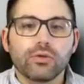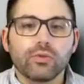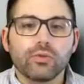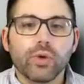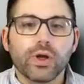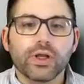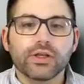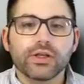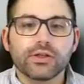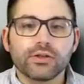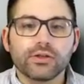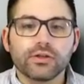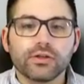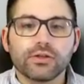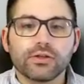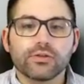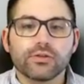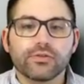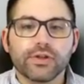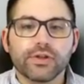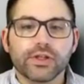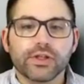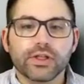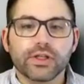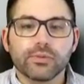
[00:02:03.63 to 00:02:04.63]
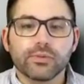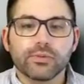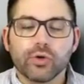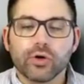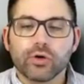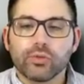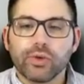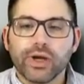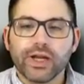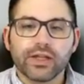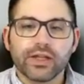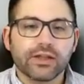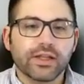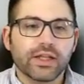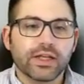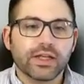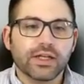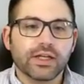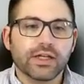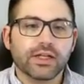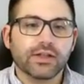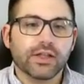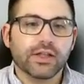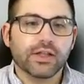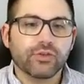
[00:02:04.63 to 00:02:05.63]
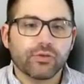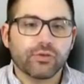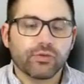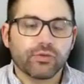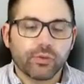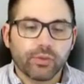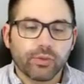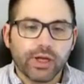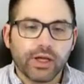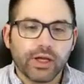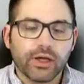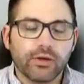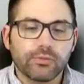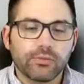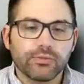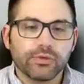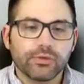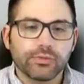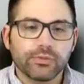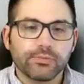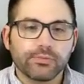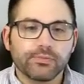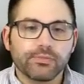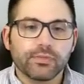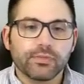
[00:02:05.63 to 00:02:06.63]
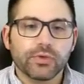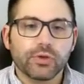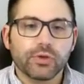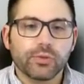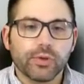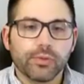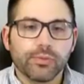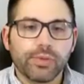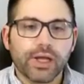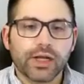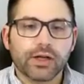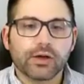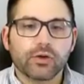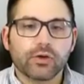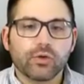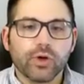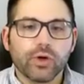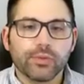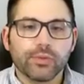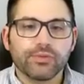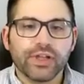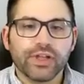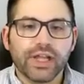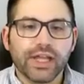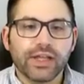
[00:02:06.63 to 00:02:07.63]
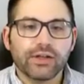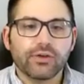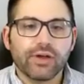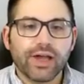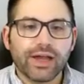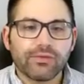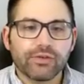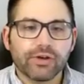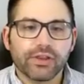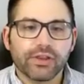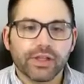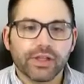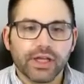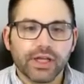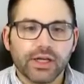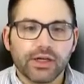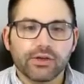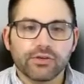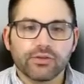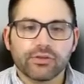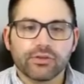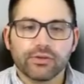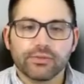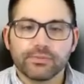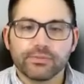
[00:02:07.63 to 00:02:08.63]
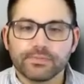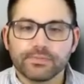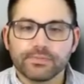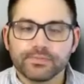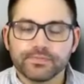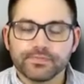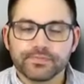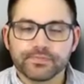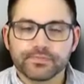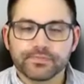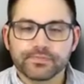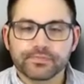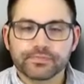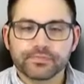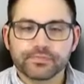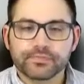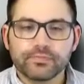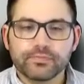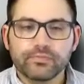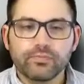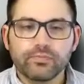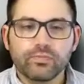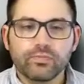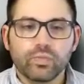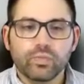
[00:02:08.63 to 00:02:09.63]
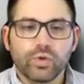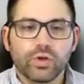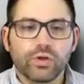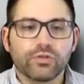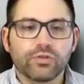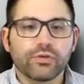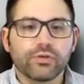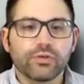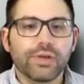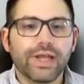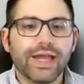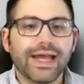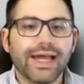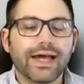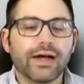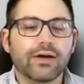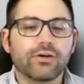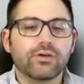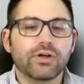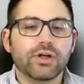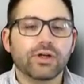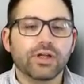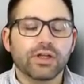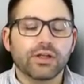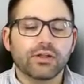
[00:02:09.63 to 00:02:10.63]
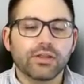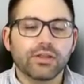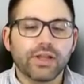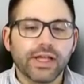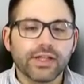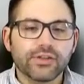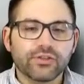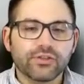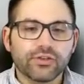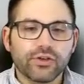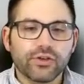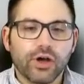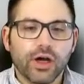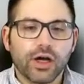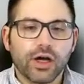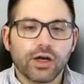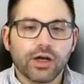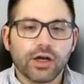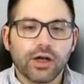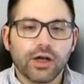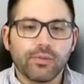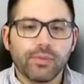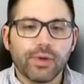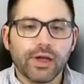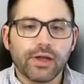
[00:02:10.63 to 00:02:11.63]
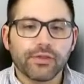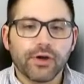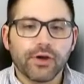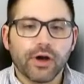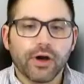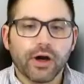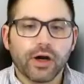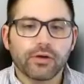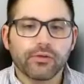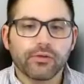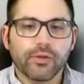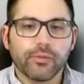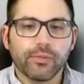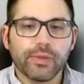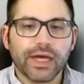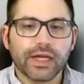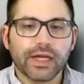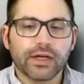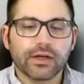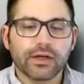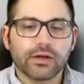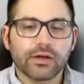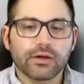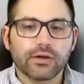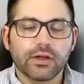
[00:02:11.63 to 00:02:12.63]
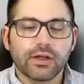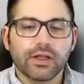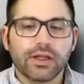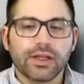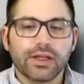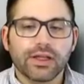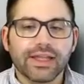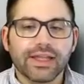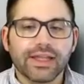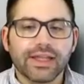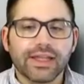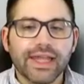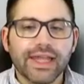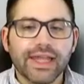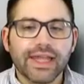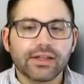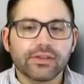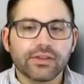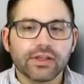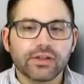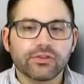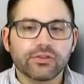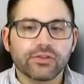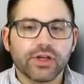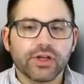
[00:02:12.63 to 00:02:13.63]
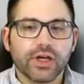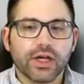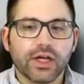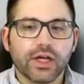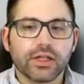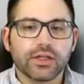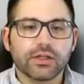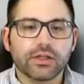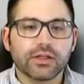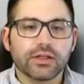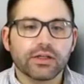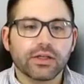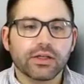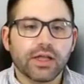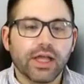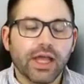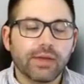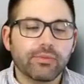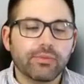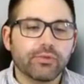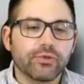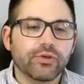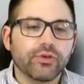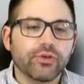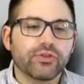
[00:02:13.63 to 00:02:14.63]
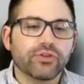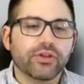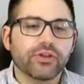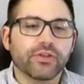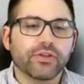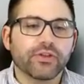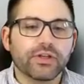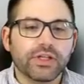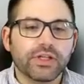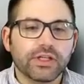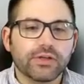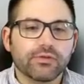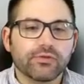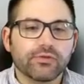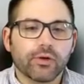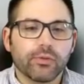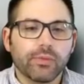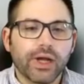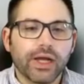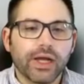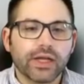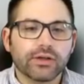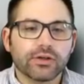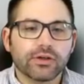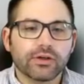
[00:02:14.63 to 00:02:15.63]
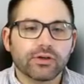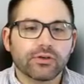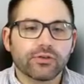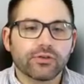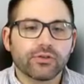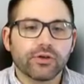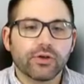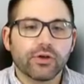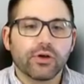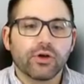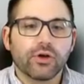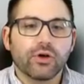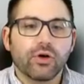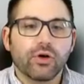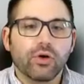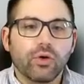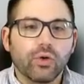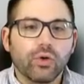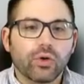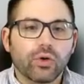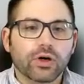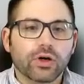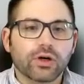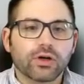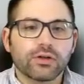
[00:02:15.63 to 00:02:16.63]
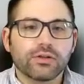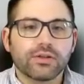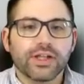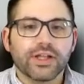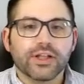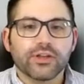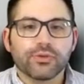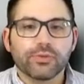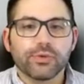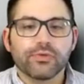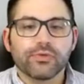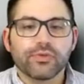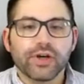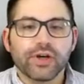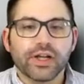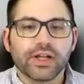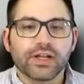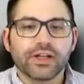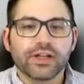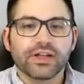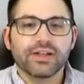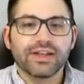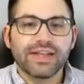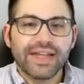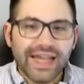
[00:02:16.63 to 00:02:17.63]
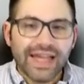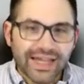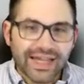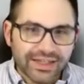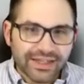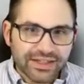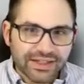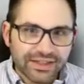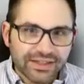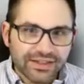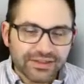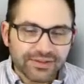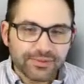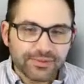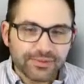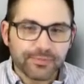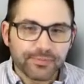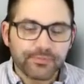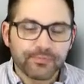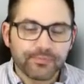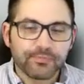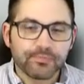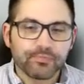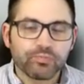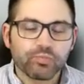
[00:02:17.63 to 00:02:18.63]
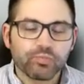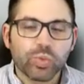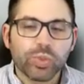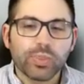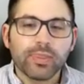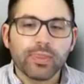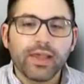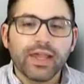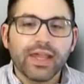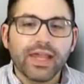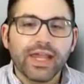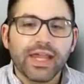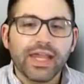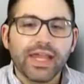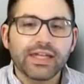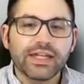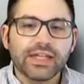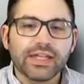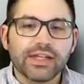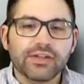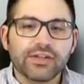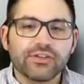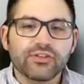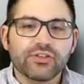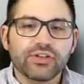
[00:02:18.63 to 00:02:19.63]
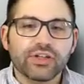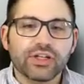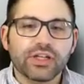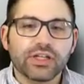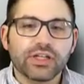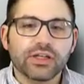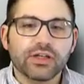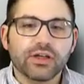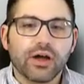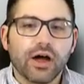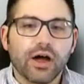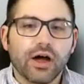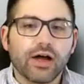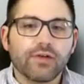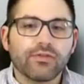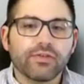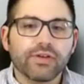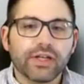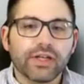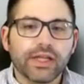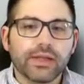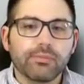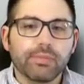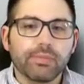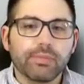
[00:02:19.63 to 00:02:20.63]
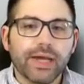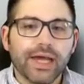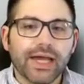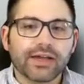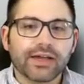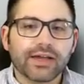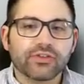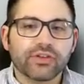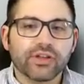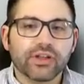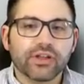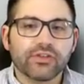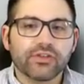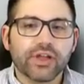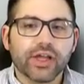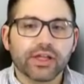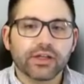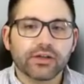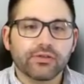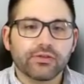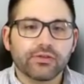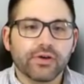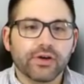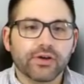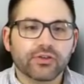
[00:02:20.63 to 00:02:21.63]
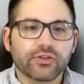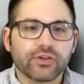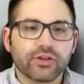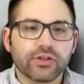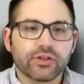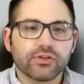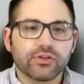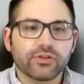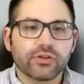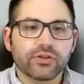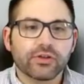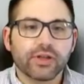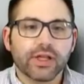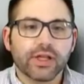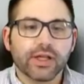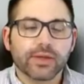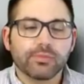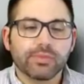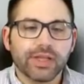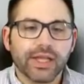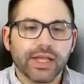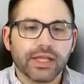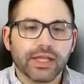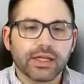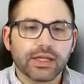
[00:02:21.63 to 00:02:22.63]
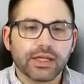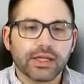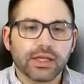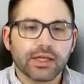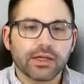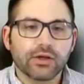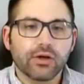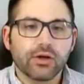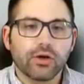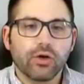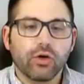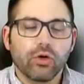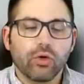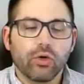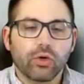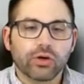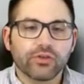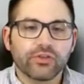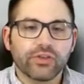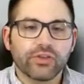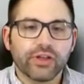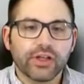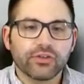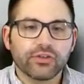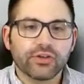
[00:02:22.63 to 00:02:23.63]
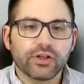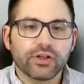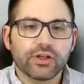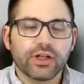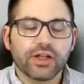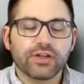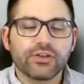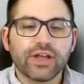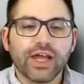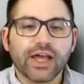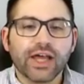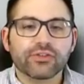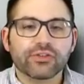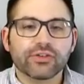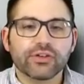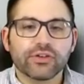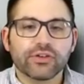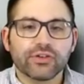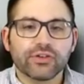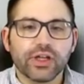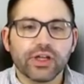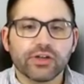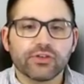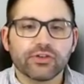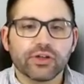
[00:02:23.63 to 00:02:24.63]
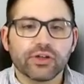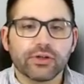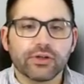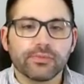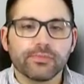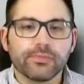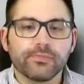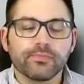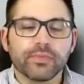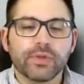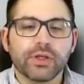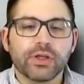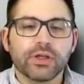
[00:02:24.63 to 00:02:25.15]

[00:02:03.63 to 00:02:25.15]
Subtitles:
When you're feeling more regulated and less overwhelmed, you'll be better equipped to handle everything else. So now, let's talk about the heart of the matter, getting things done and reducing the need for reminders, or let's be frank, nagging. ADHD often impacts executive functions like planning, organization, and task initiation.